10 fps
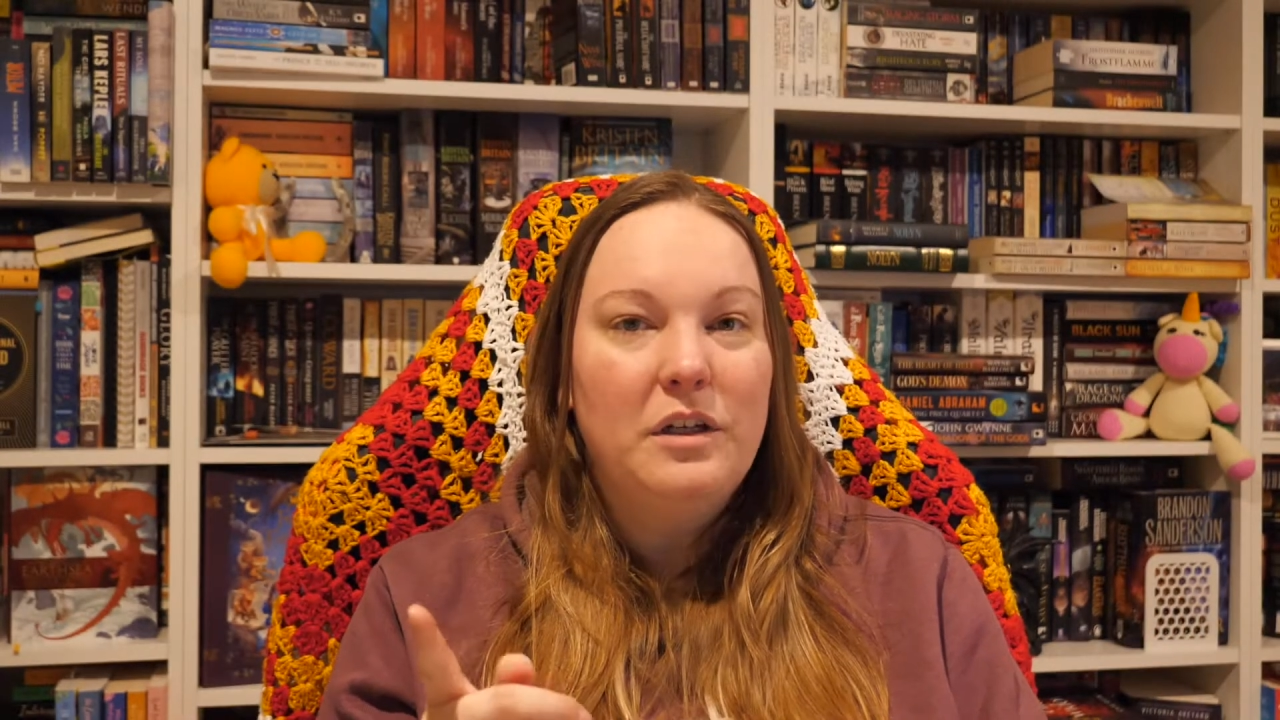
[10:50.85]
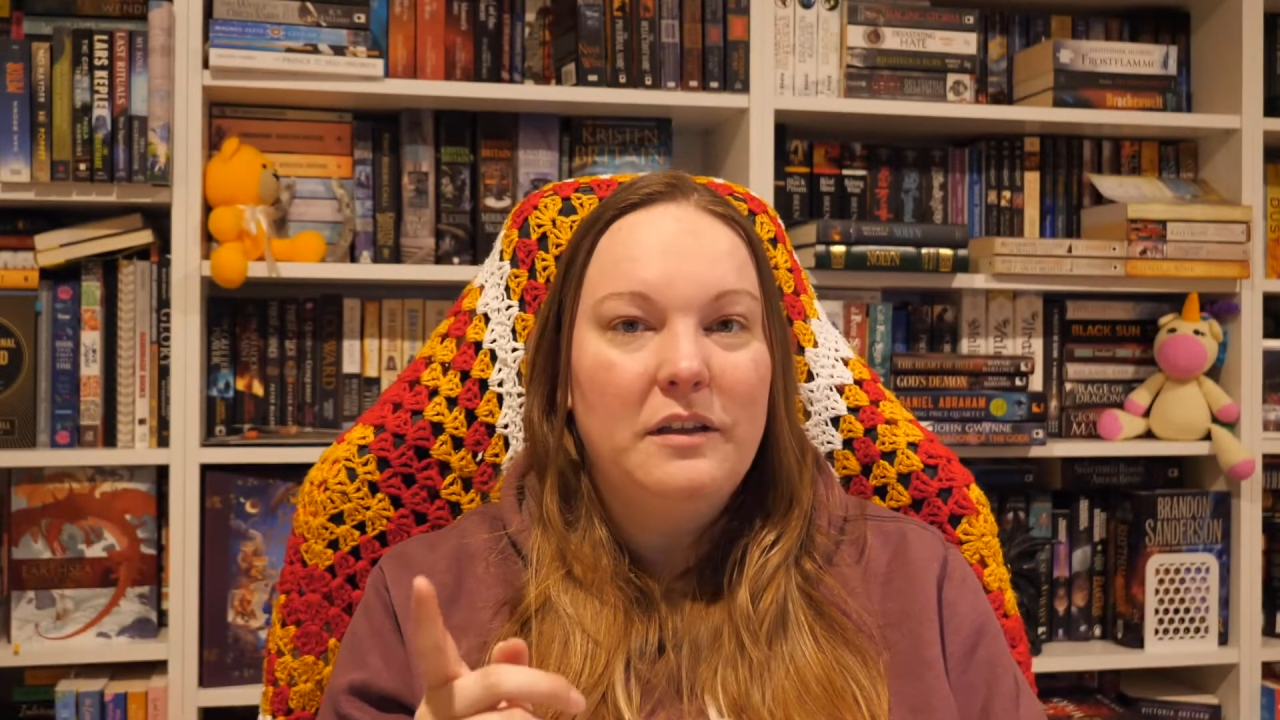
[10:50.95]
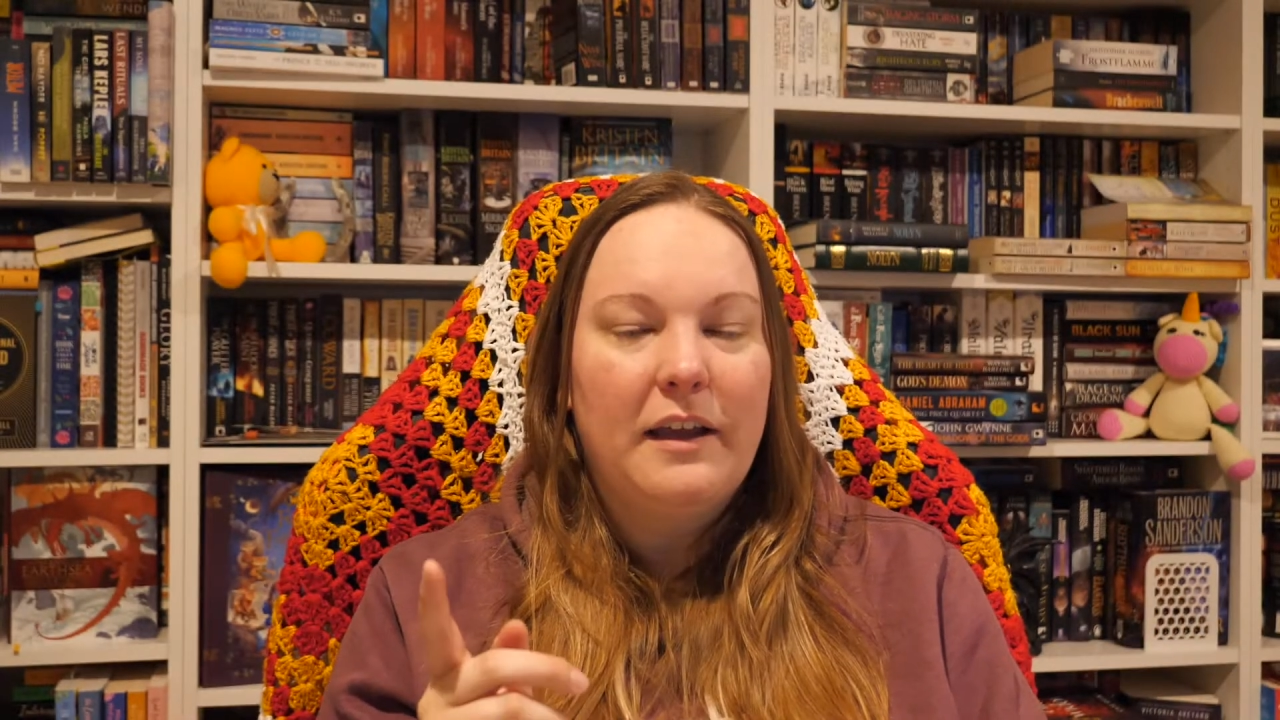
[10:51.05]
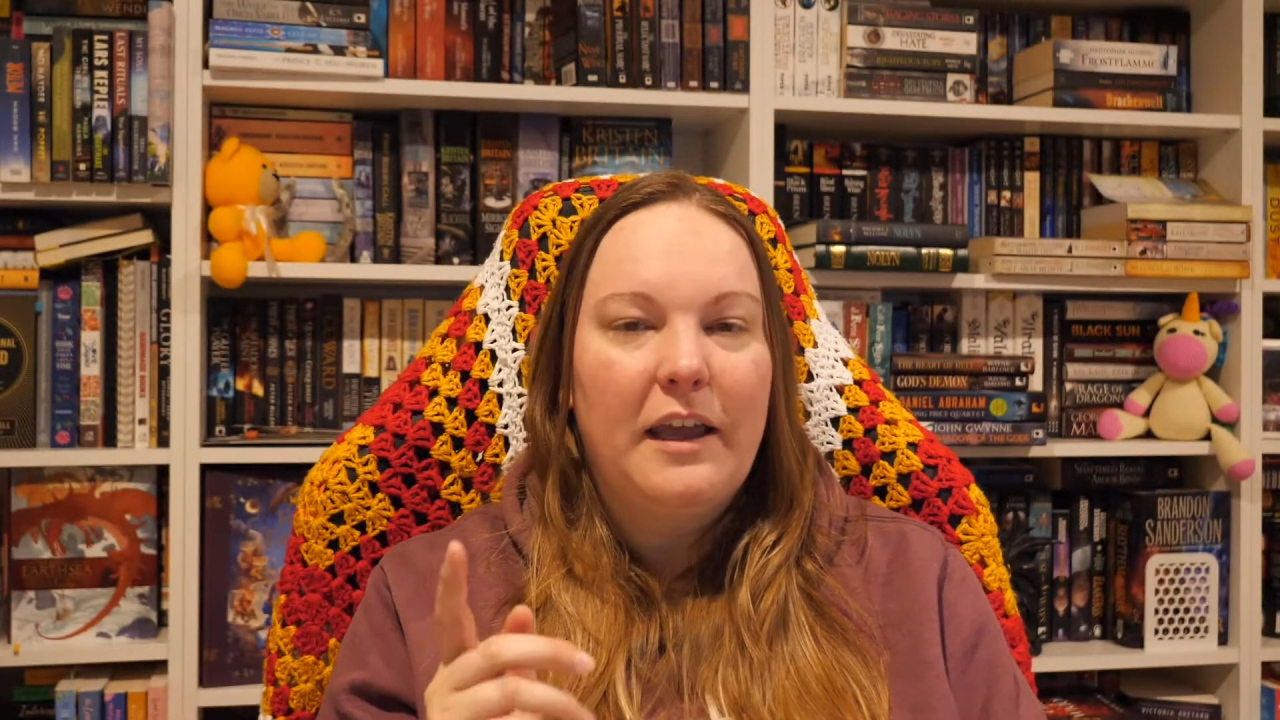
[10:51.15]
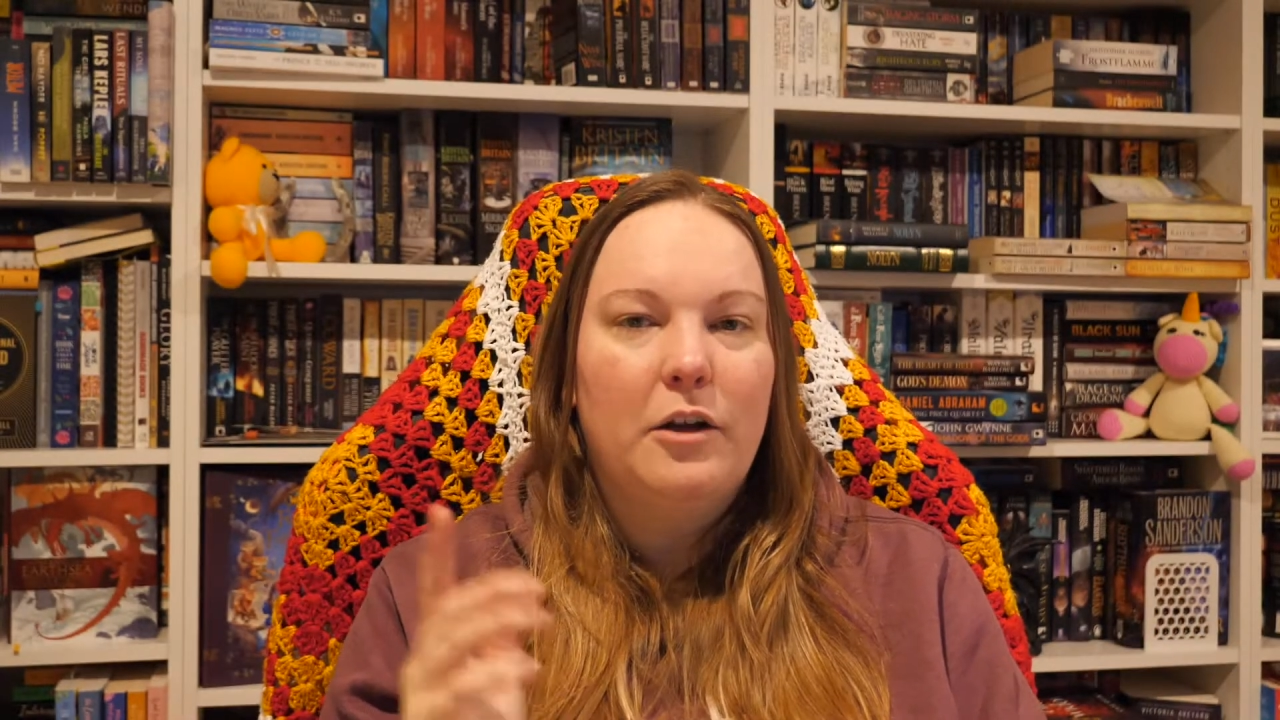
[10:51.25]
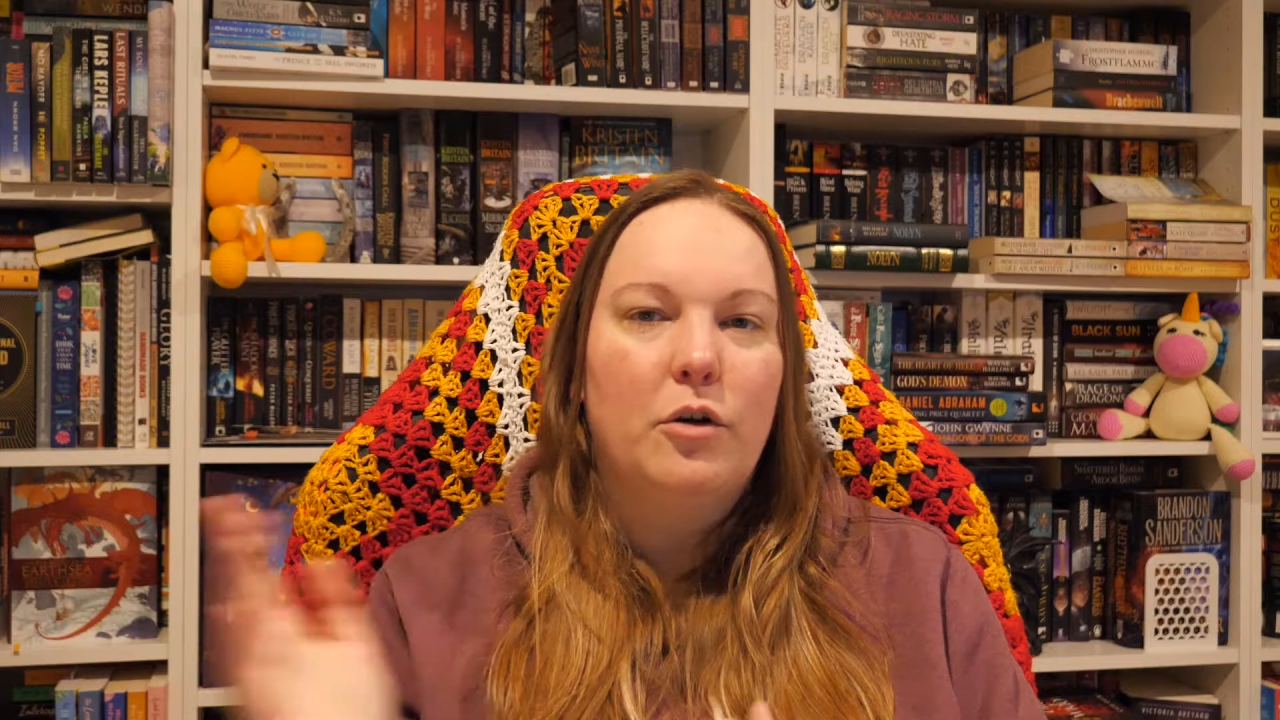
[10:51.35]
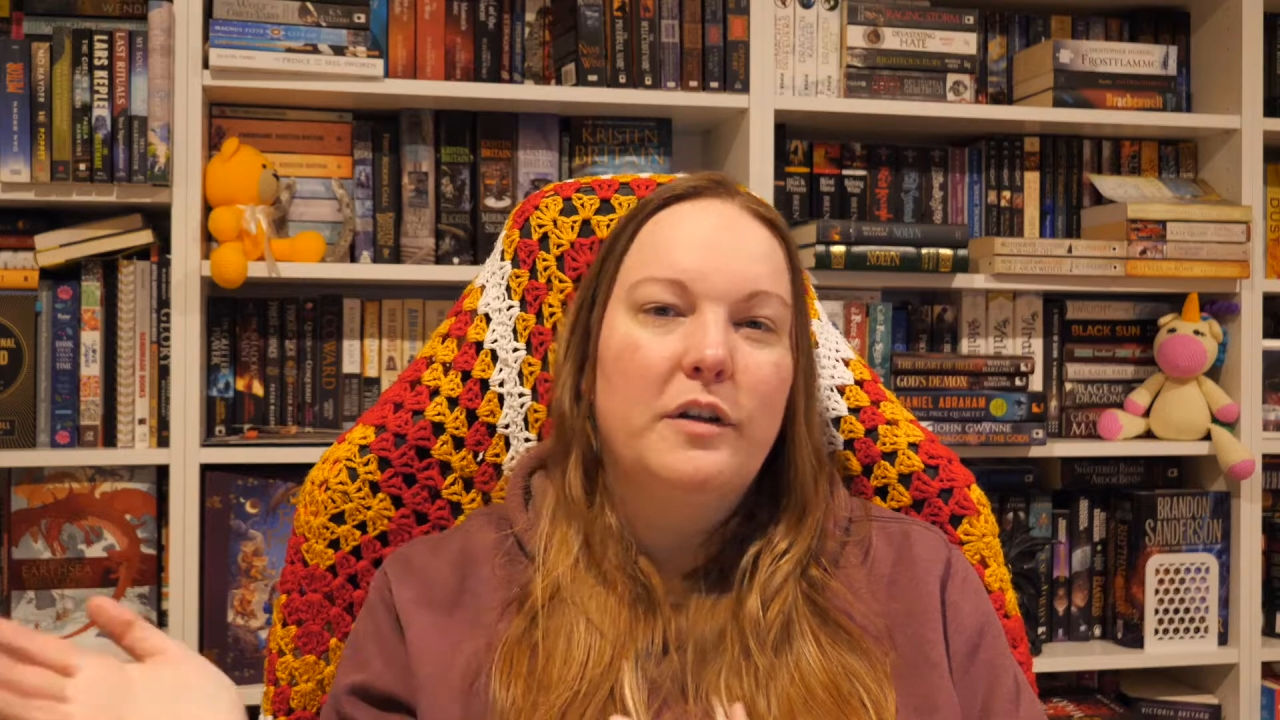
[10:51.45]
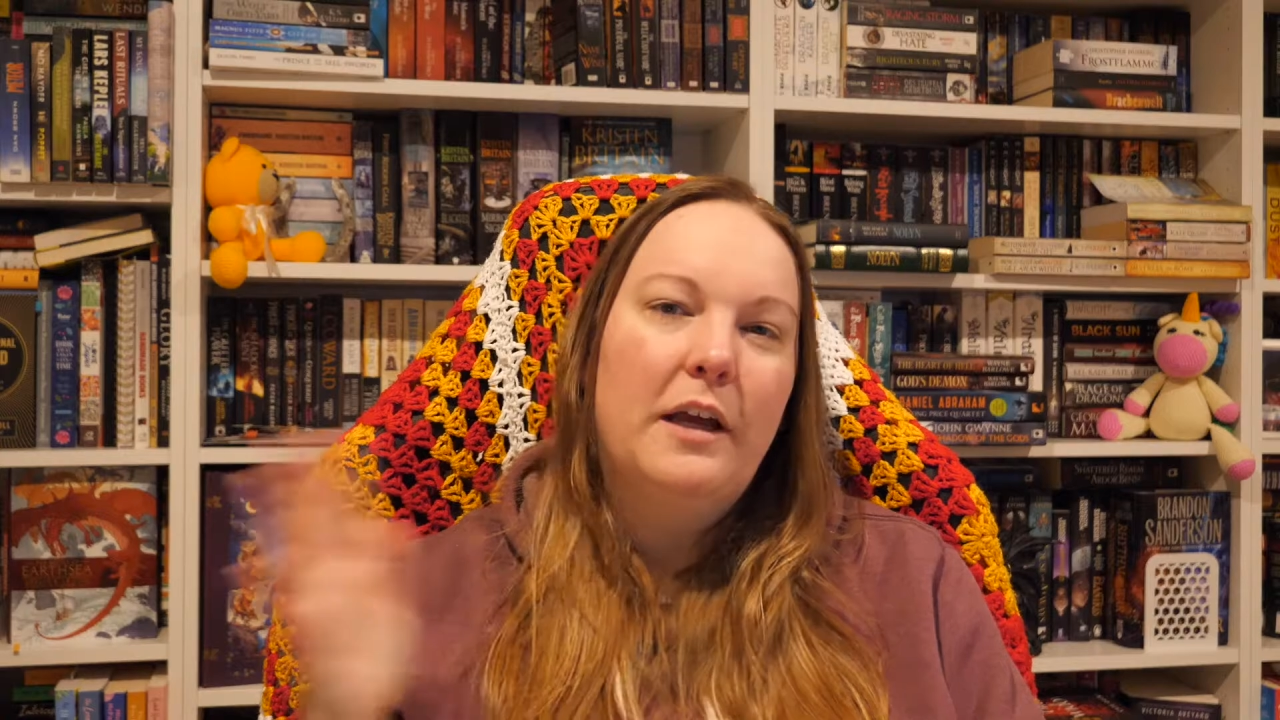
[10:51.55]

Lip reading: in that category